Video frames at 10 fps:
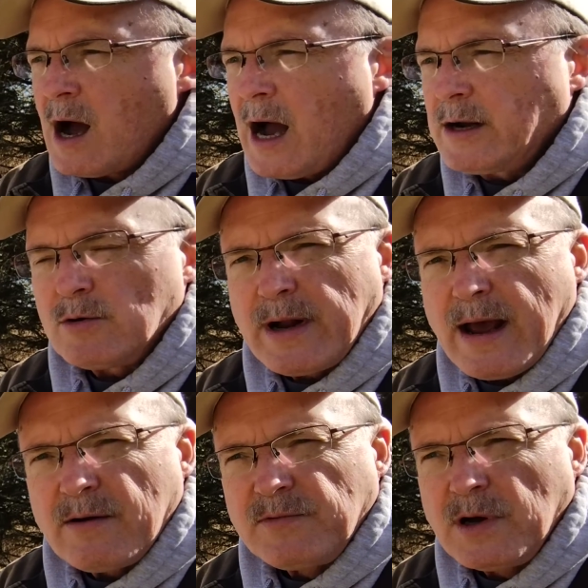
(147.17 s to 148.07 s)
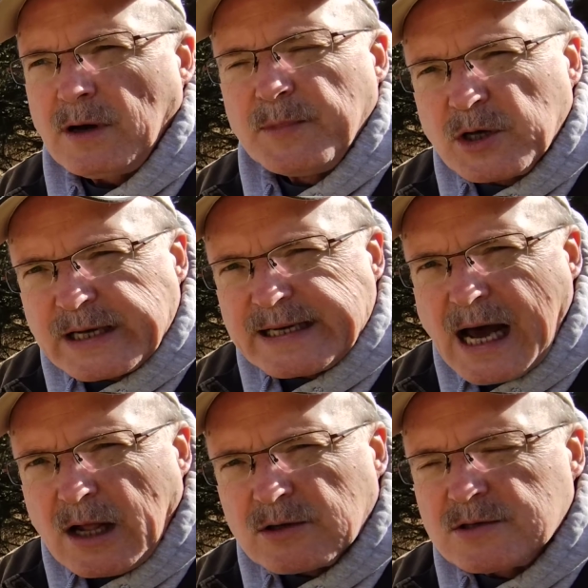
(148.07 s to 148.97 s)
I don't have $1 million,
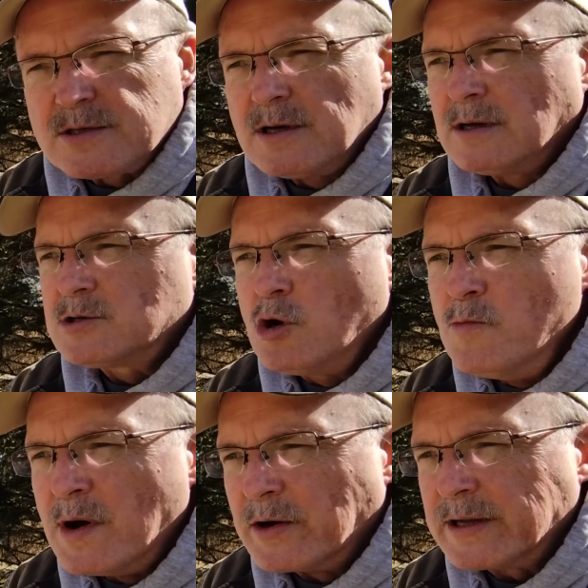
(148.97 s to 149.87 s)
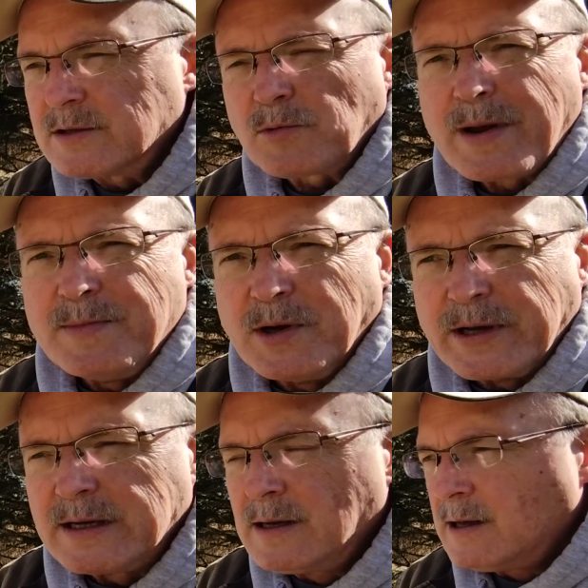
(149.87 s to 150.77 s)
$2 million, $3
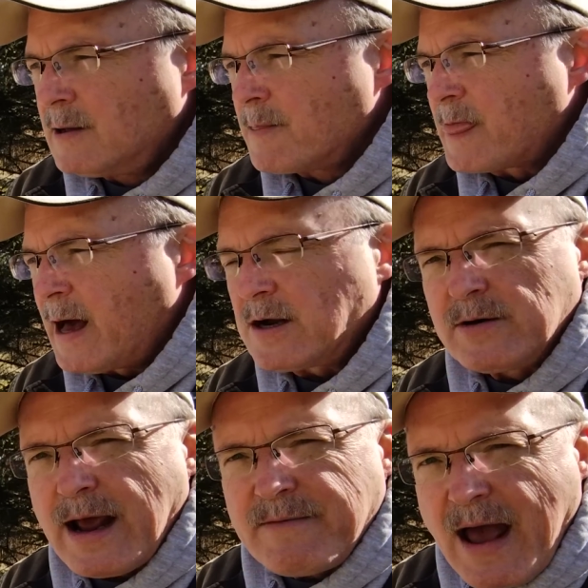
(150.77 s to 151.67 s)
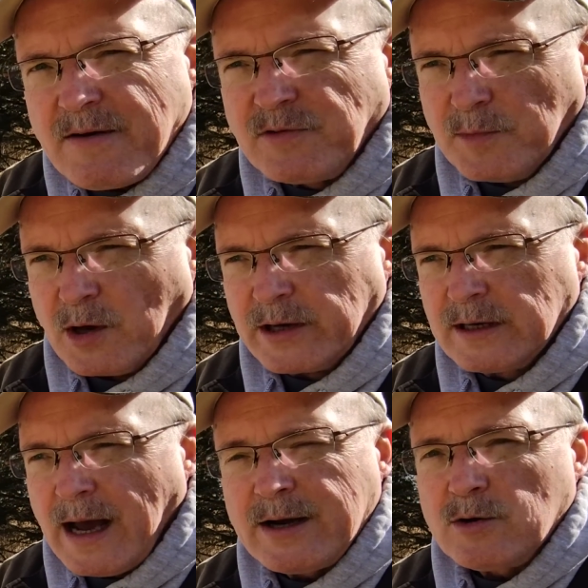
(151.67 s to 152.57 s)
million. I don't have
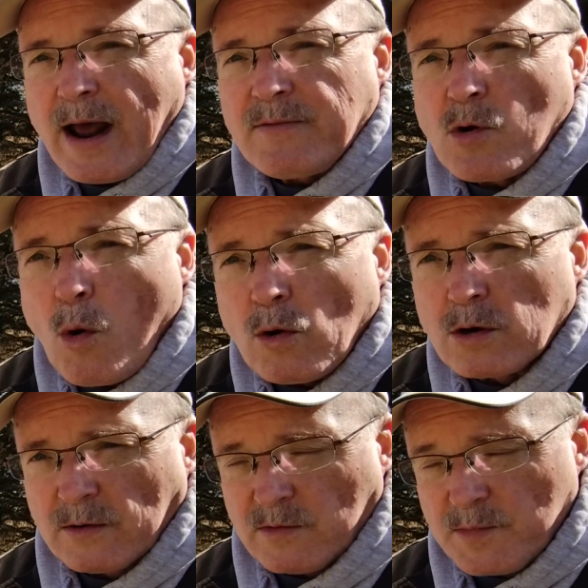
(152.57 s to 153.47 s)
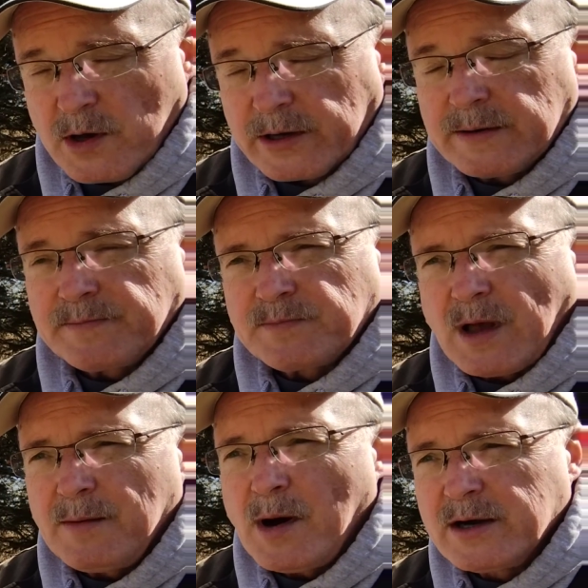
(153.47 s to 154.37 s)
$500,000. I don't have $250,000.
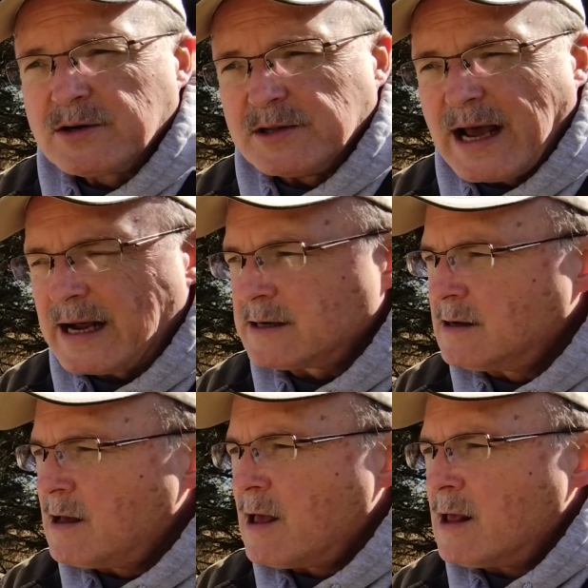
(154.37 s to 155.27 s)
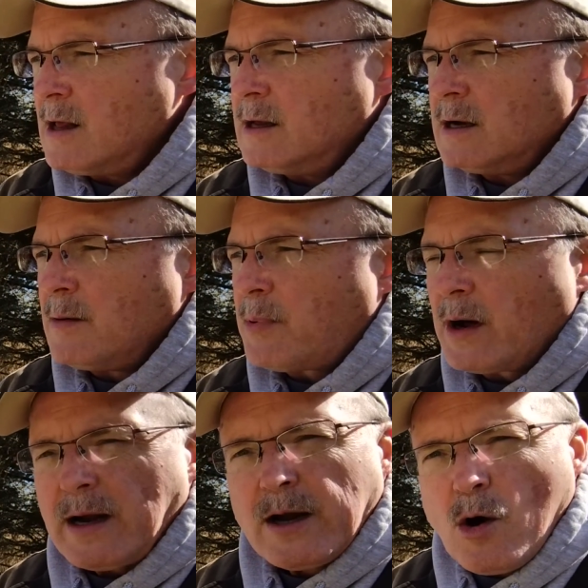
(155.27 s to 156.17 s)
I'm under that.
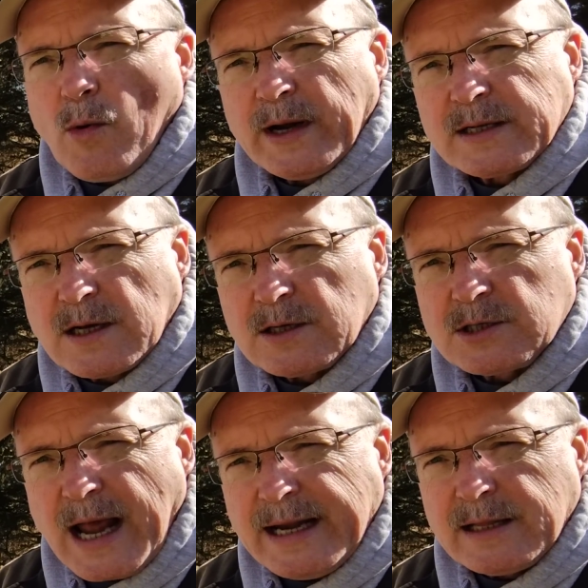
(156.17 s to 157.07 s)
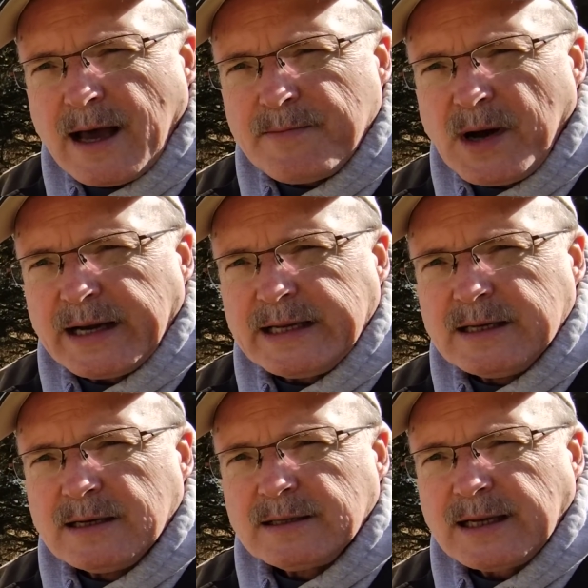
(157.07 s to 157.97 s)
But I don't want to touch any of that money
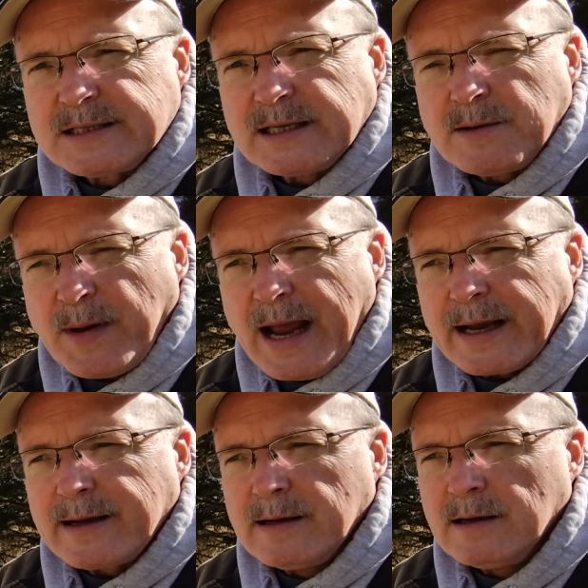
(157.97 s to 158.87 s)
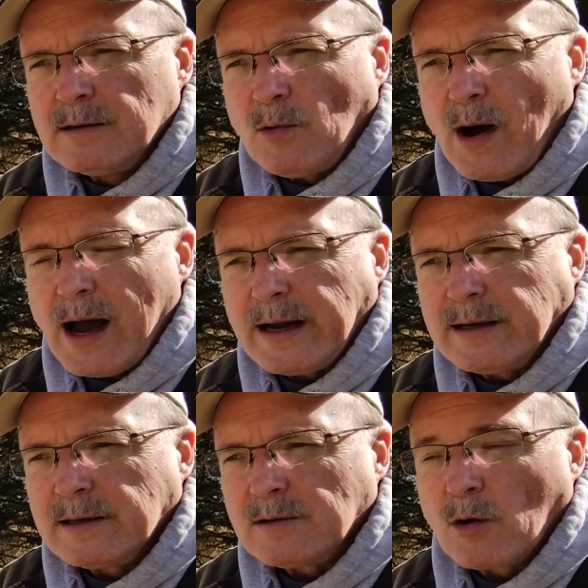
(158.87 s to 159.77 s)
that's in the bank. Why?
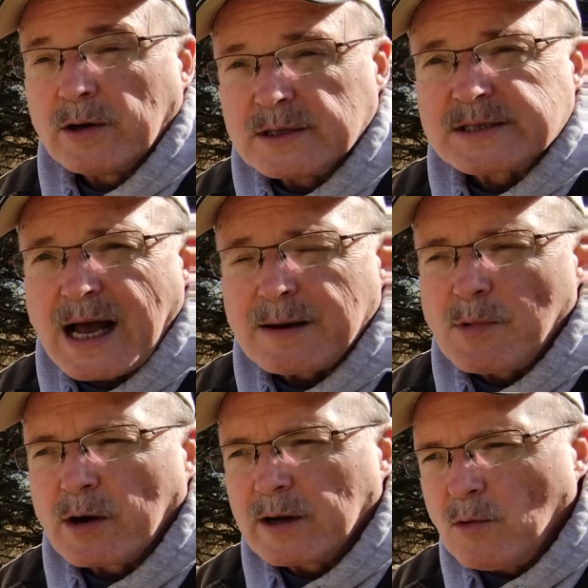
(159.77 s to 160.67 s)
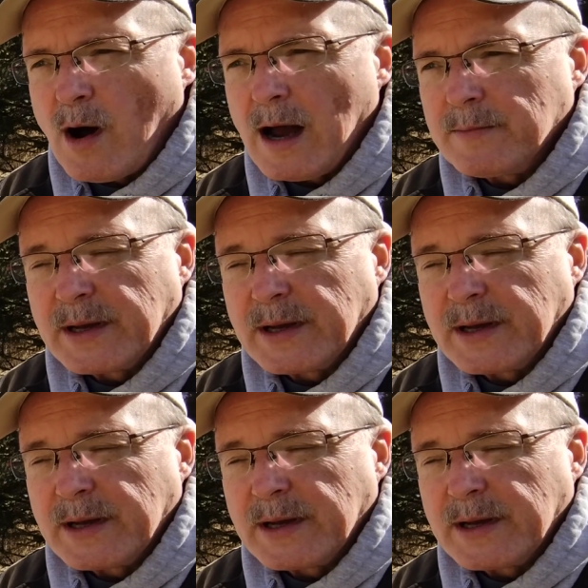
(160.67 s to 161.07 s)
Or in the stock market. Why?